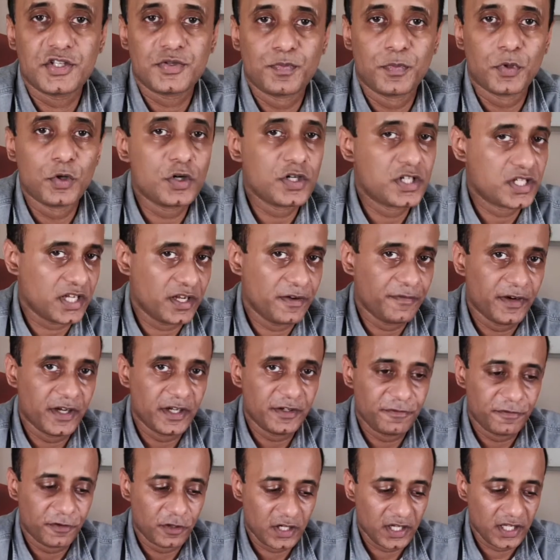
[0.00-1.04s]
sports
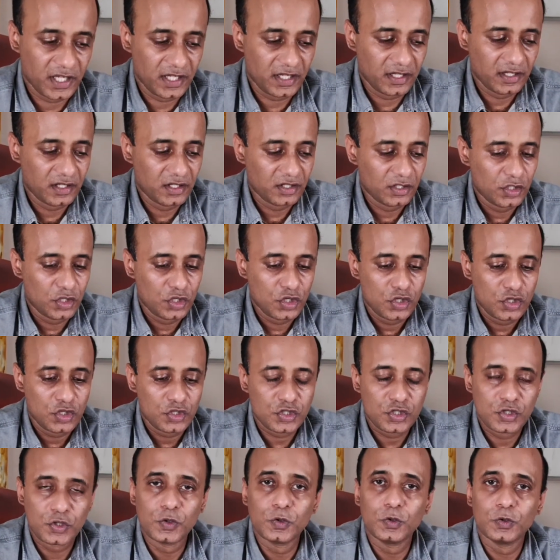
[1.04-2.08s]
event for a
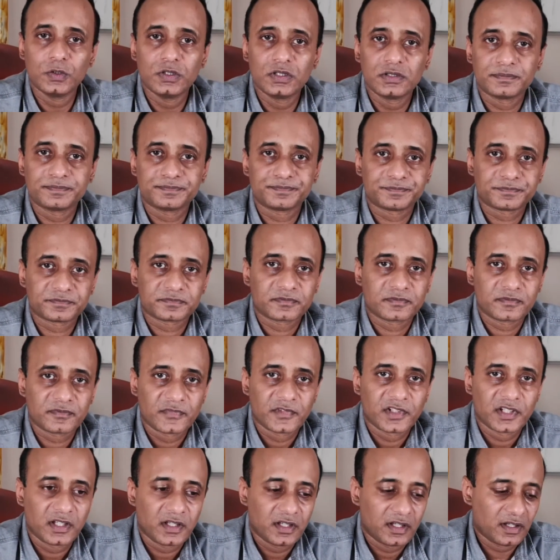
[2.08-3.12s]
school
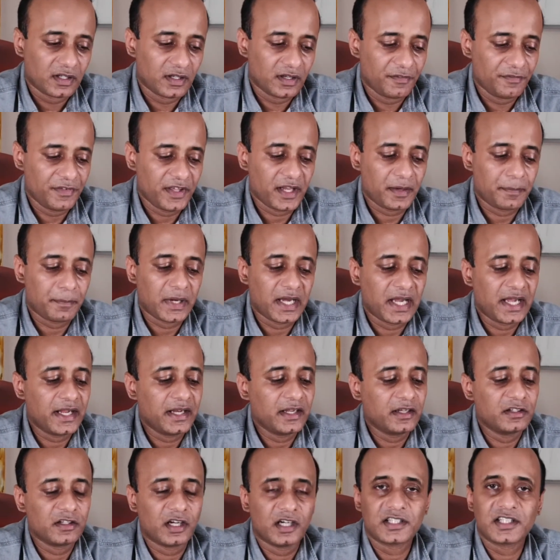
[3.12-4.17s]
where
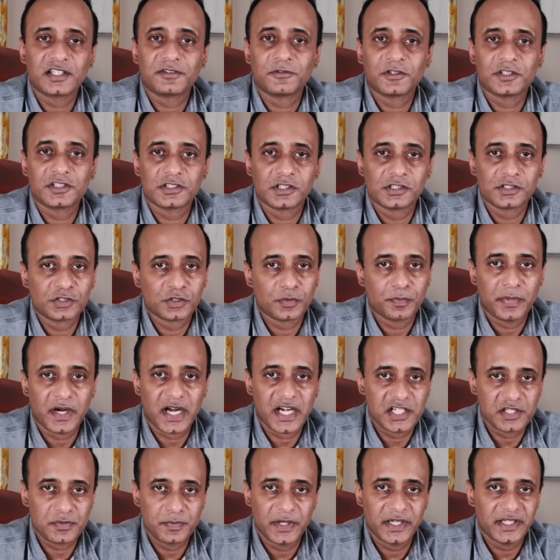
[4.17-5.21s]
my daughter was also
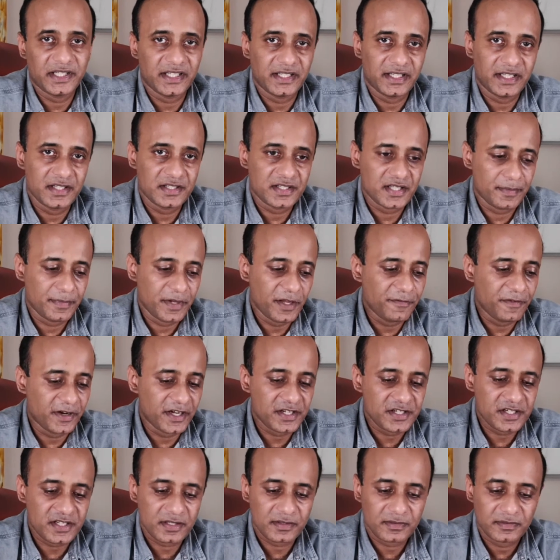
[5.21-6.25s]
participating in some
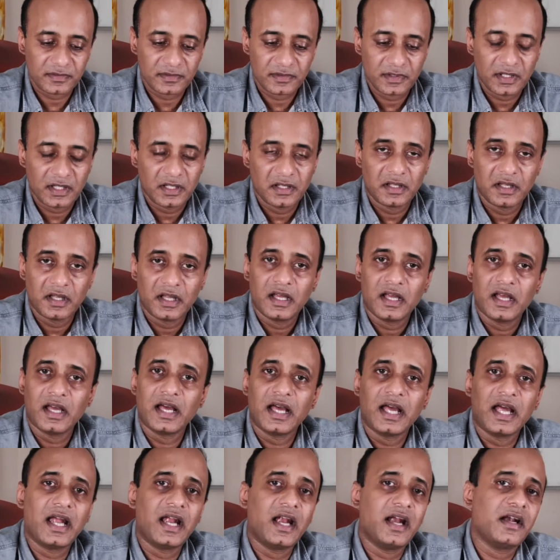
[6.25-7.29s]
events,
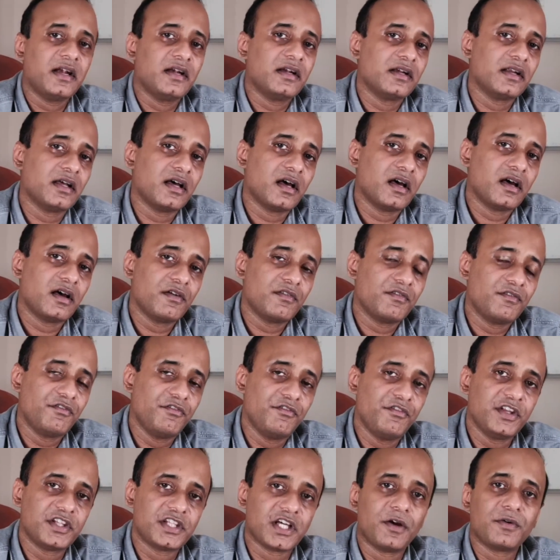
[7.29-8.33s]
and
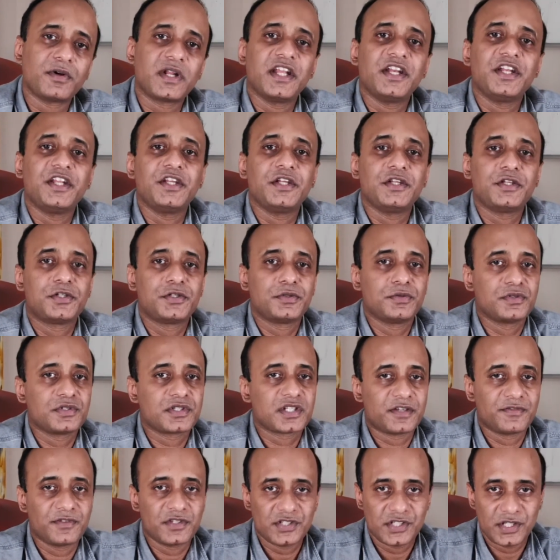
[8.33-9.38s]
without any
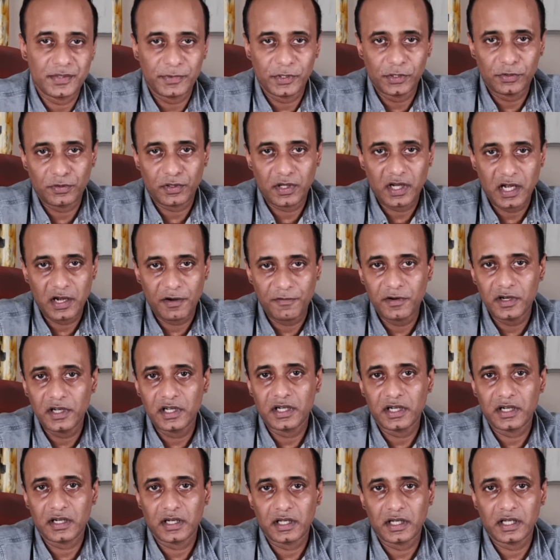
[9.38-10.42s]
issues I was able to
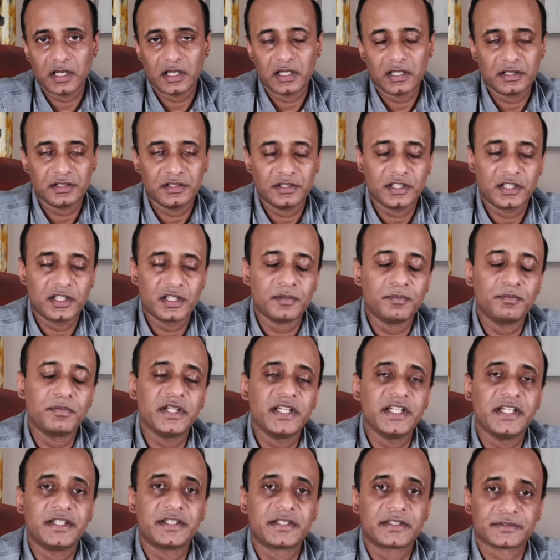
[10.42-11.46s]
cover the
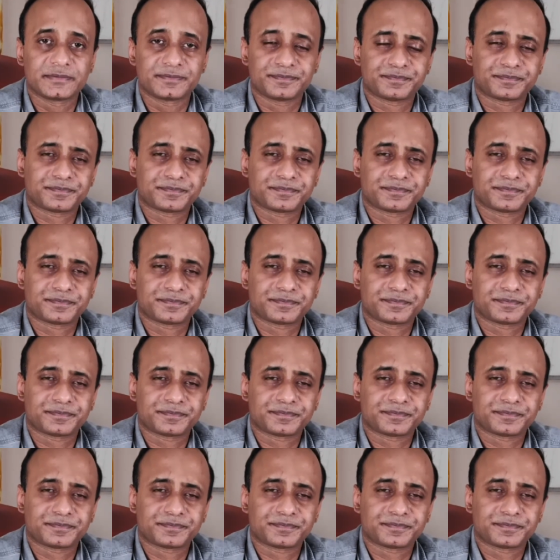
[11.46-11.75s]
complete